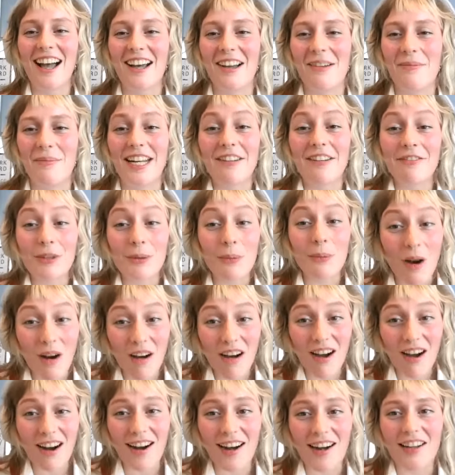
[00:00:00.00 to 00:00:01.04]
And if you
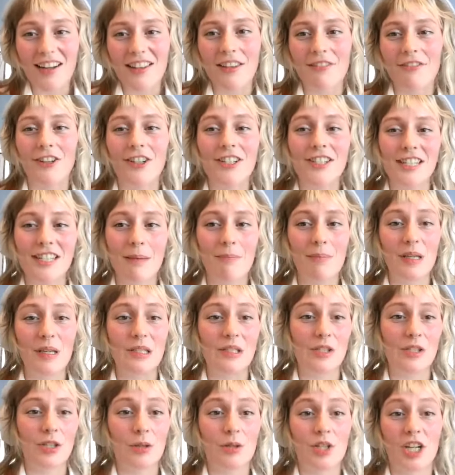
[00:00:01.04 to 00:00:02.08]
are, the first step
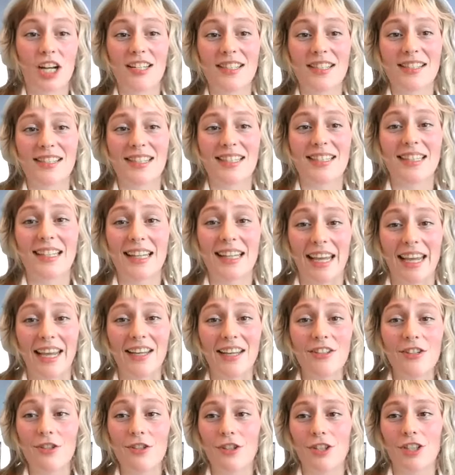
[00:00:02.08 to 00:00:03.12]
is to just
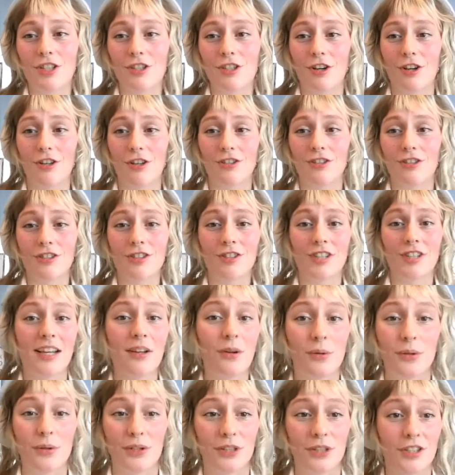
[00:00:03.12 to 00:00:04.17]
engage your internal
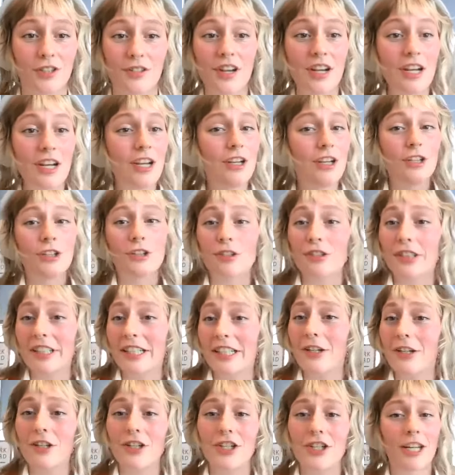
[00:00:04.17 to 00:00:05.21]
stakeholders, your
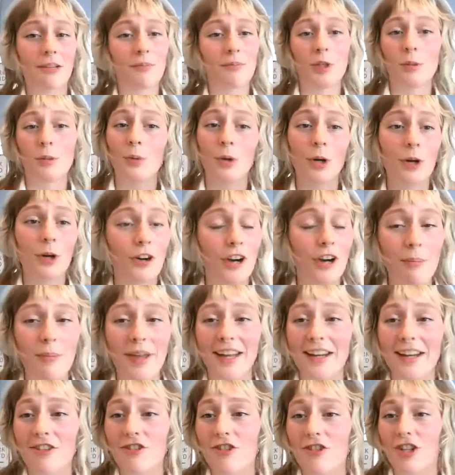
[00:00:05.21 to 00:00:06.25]
leadership, your
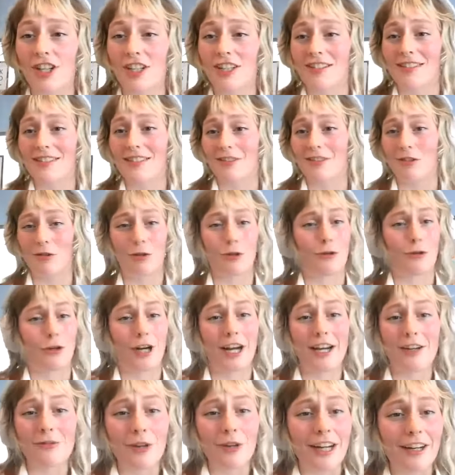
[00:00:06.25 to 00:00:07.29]
program managers, your
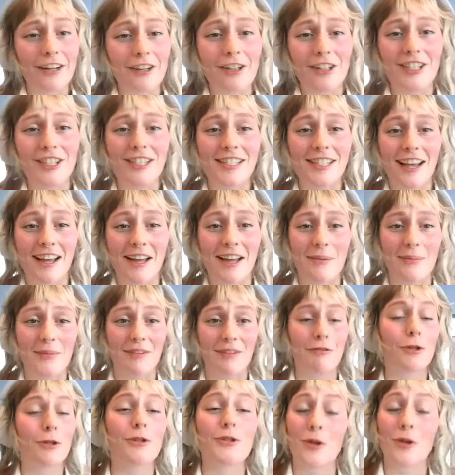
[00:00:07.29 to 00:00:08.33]
grant writers,
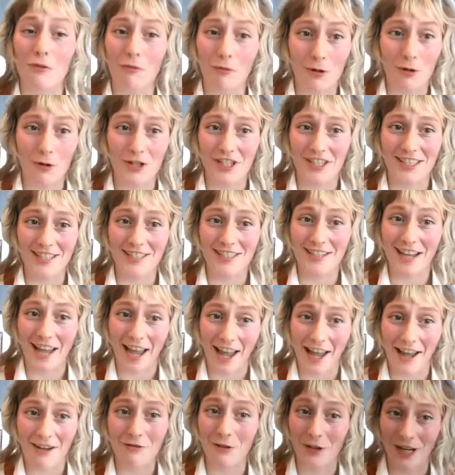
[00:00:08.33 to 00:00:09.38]
if you're so fortunate to
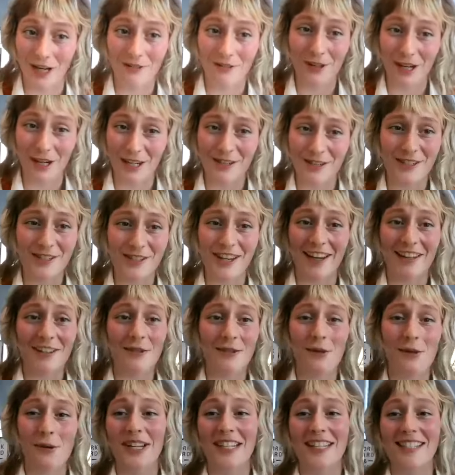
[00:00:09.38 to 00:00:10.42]
have grant writers
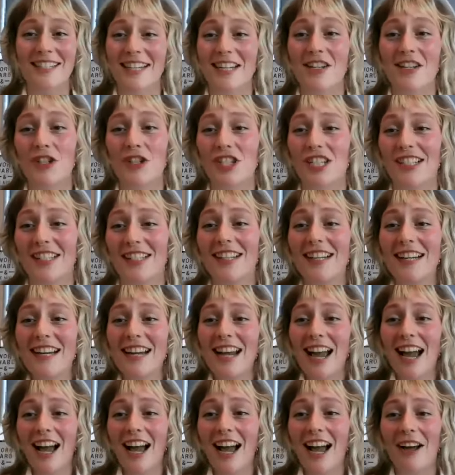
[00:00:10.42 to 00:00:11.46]
at your organization,
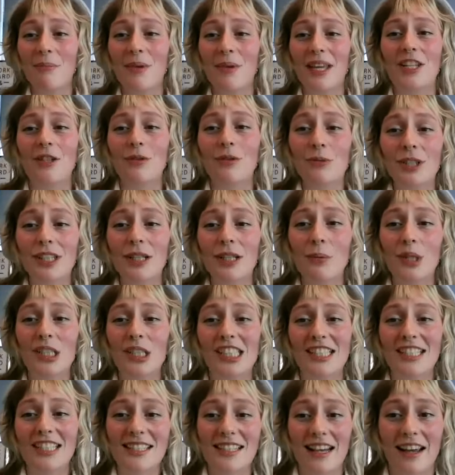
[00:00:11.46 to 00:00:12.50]
and you really
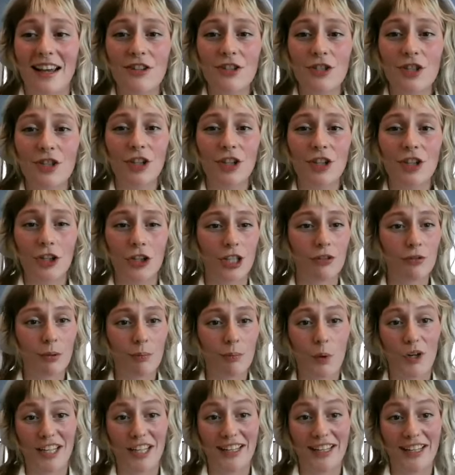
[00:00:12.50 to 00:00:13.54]
want to assess your current
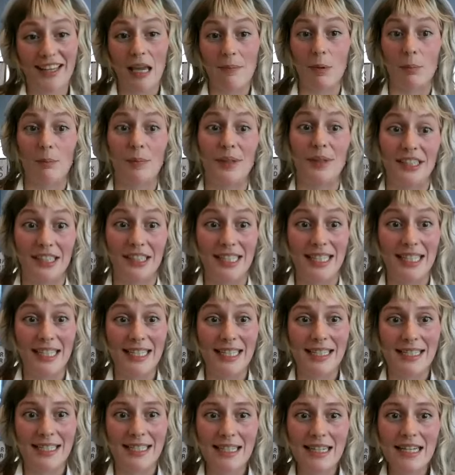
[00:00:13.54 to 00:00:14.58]
reporting
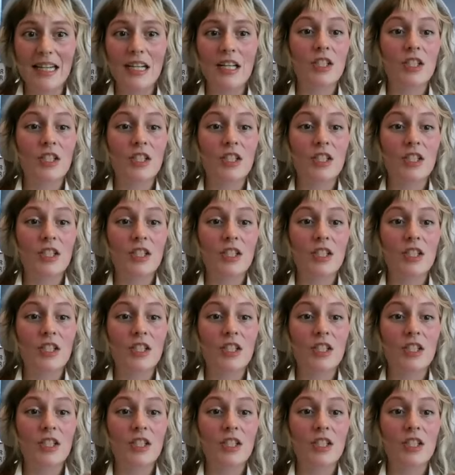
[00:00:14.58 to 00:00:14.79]
capabilities.